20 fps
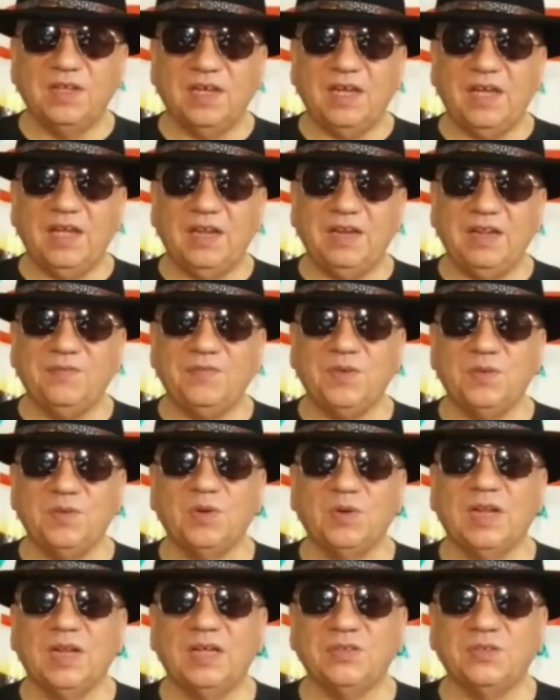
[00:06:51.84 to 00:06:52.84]
And if you
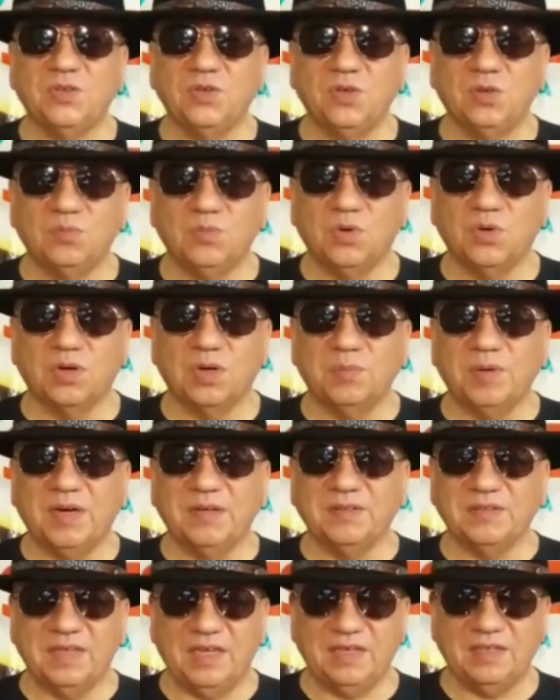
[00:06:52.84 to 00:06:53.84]
would like to know more
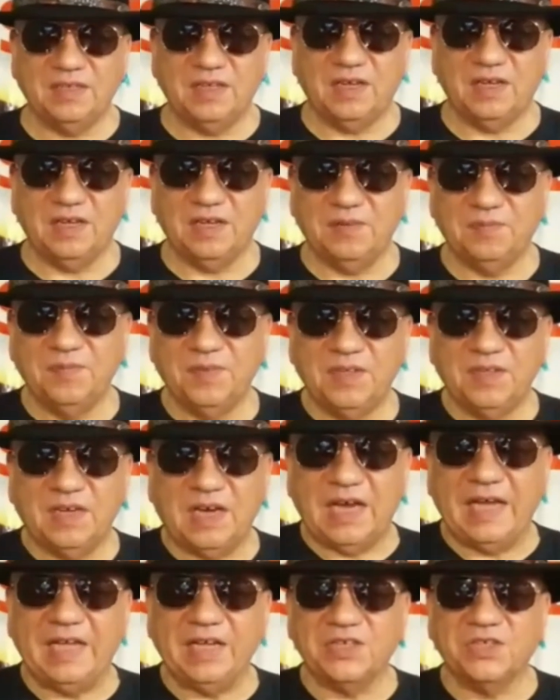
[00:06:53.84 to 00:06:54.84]
about that, I
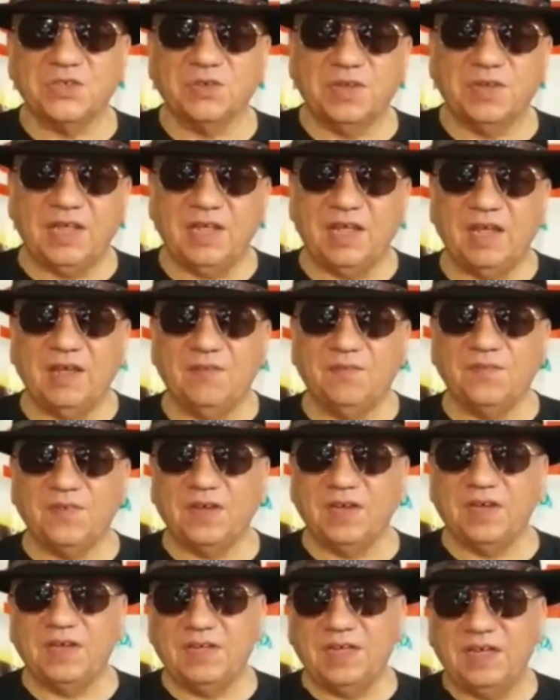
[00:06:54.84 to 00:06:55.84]
actually have
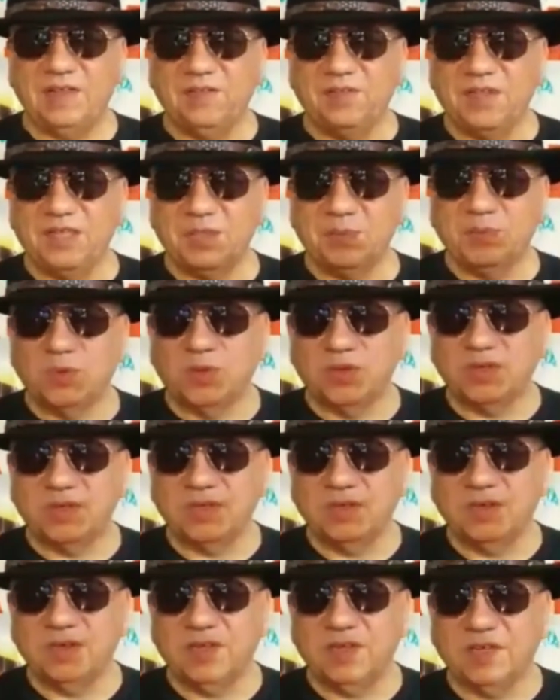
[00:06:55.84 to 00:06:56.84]
in this book,
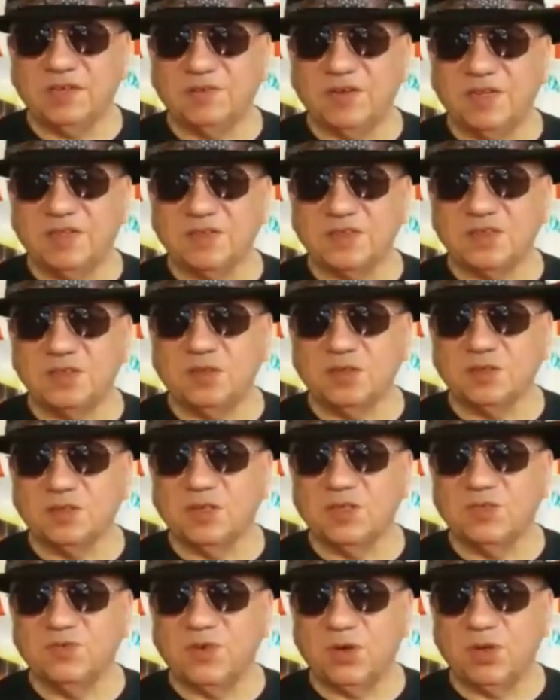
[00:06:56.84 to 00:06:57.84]
Great Casino
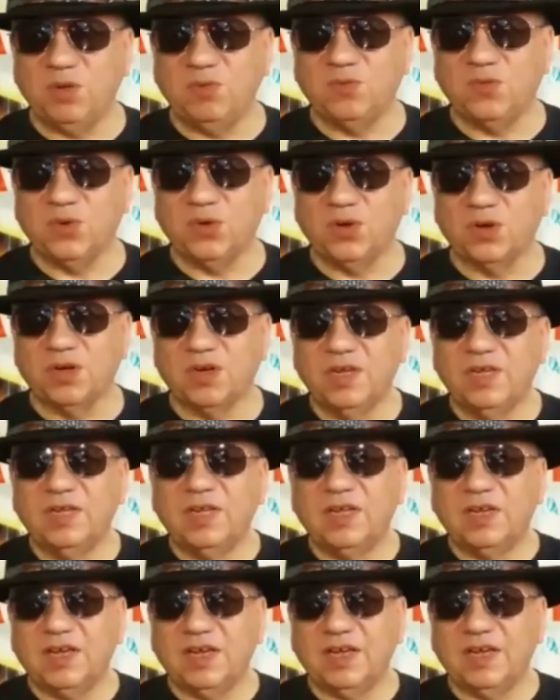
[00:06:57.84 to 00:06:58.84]
Slots Volume 4,
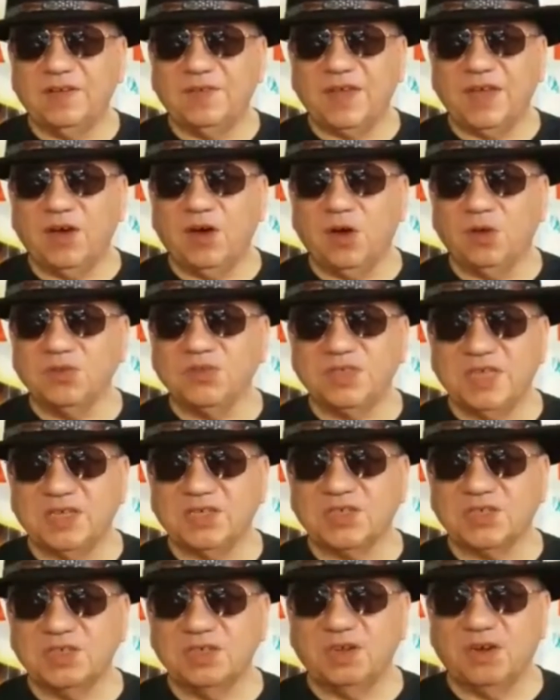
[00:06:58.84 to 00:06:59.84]
a whole
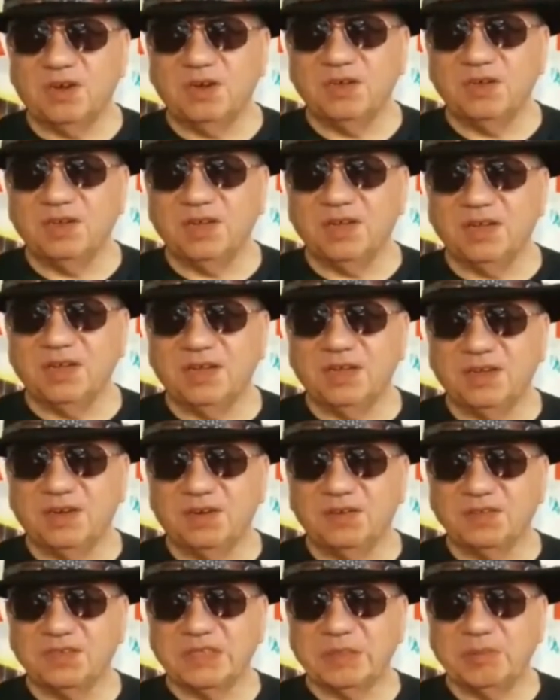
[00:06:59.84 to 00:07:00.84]
section
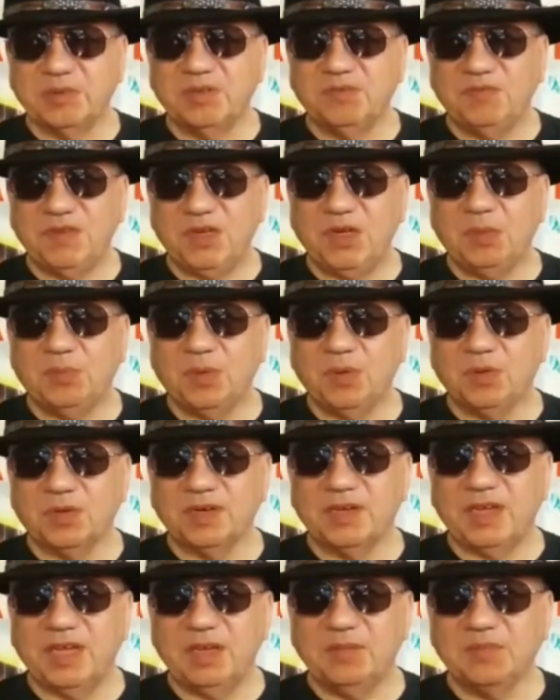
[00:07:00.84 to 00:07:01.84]
on some of the video poker
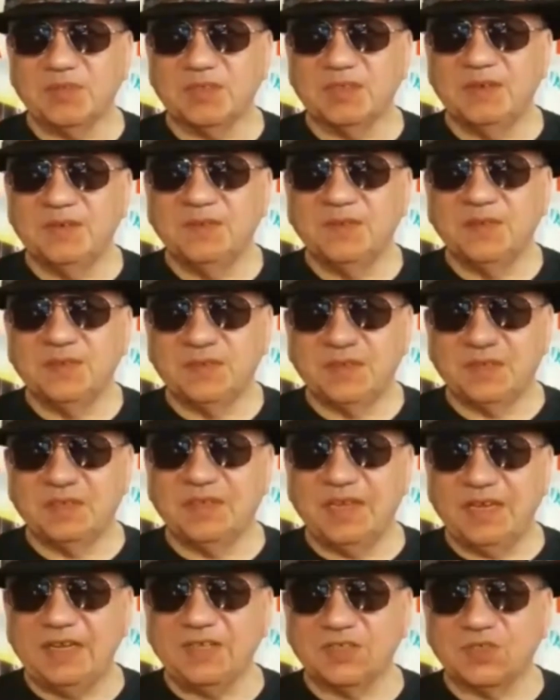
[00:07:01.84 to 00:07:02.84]
games, the
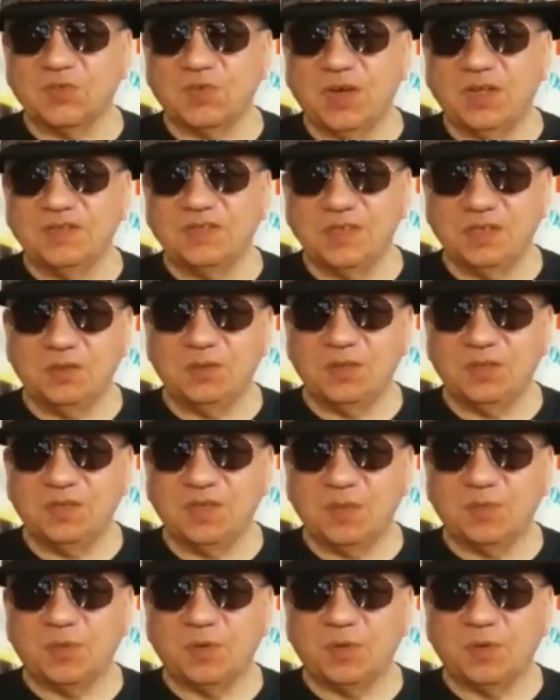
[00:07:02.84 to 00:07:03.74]
latest ones, including the